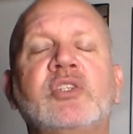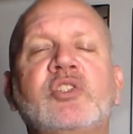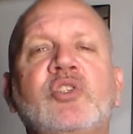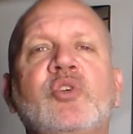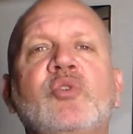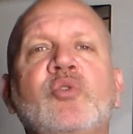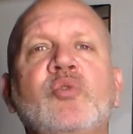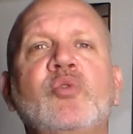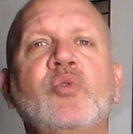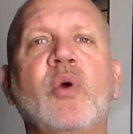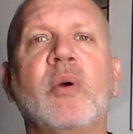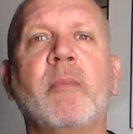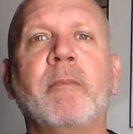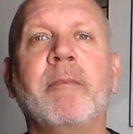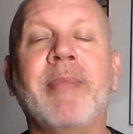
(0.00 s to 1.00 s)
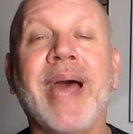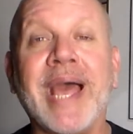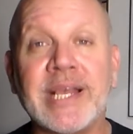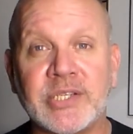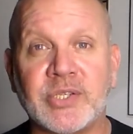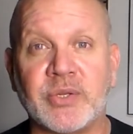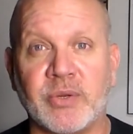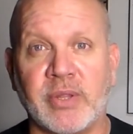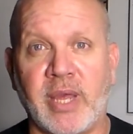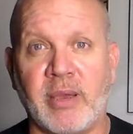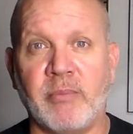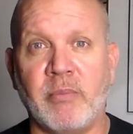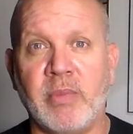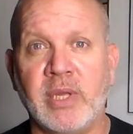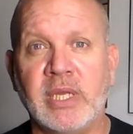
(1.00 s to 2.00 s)
to master
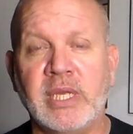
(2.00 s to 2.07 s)
them,